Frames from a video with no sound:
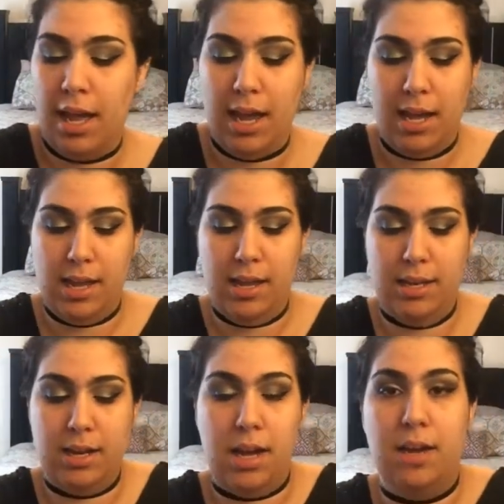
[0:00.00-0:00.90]

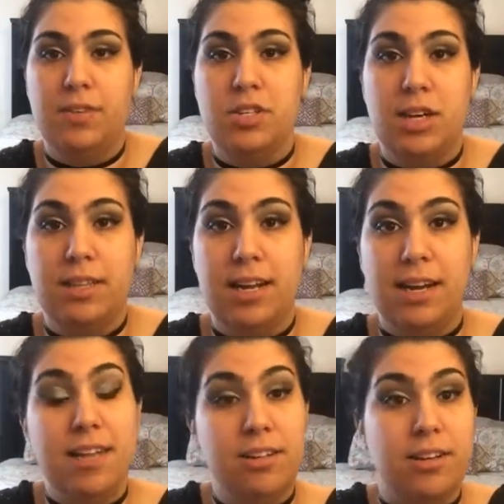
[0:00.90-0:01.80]
and I haven't tried
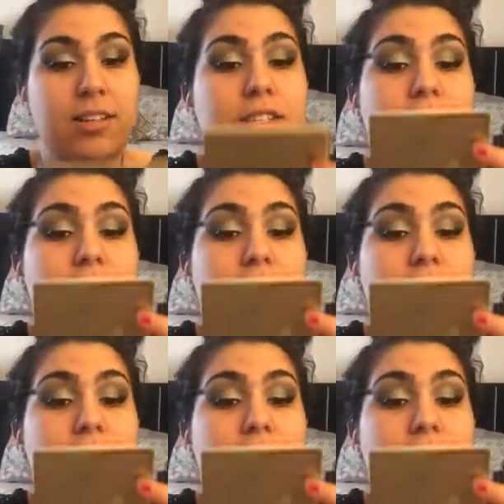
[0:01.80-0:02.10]
that either.